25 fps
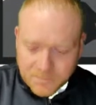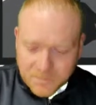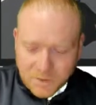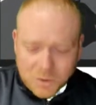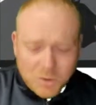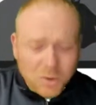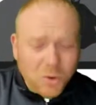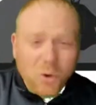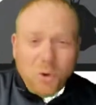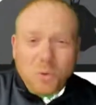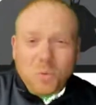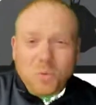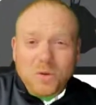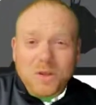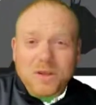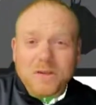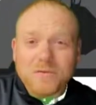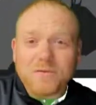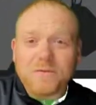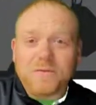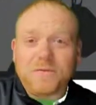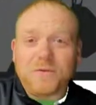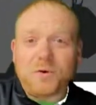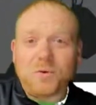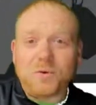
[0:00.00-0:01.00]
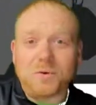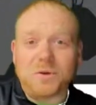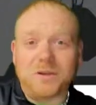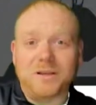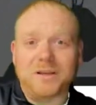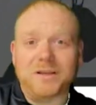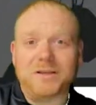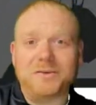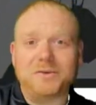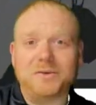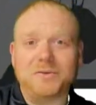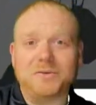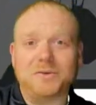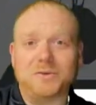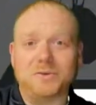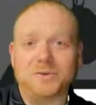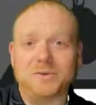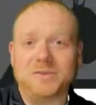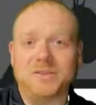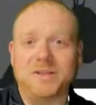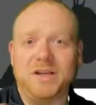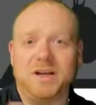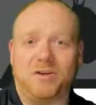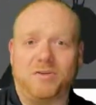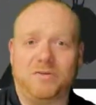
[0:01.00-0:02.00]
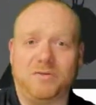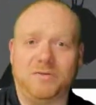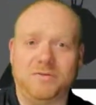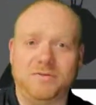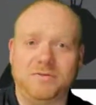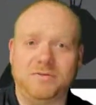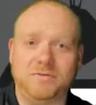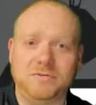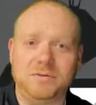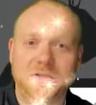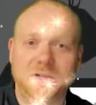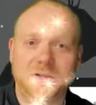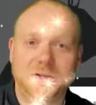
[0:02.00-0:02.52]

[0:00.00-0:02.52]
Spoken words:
you're only fooling yourself.